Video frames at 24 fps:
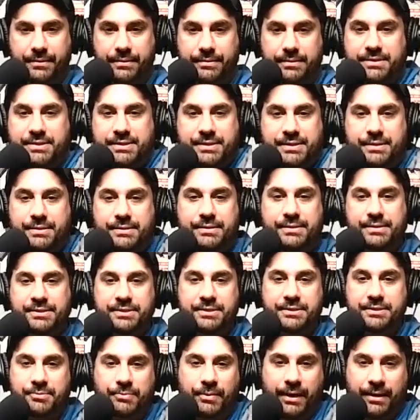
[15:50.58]
See, this
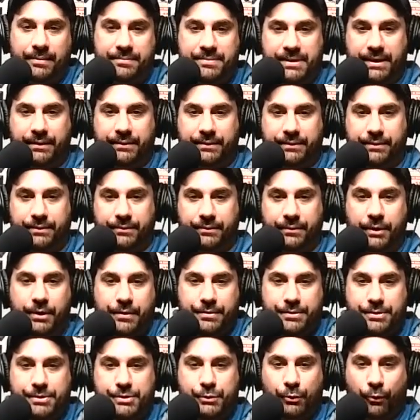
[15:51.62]
is why I'm telling you.
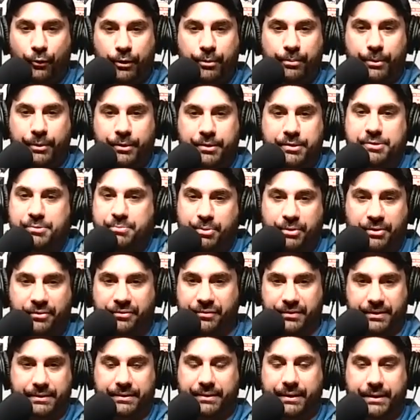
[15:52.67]
The storybook is
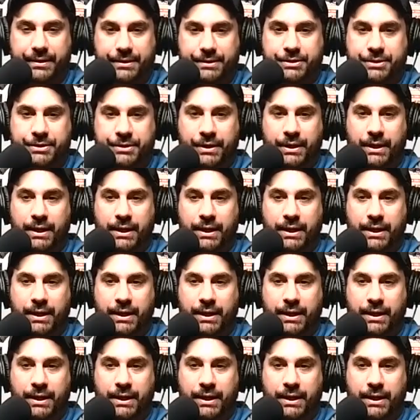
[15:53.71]
perfect, Pitch.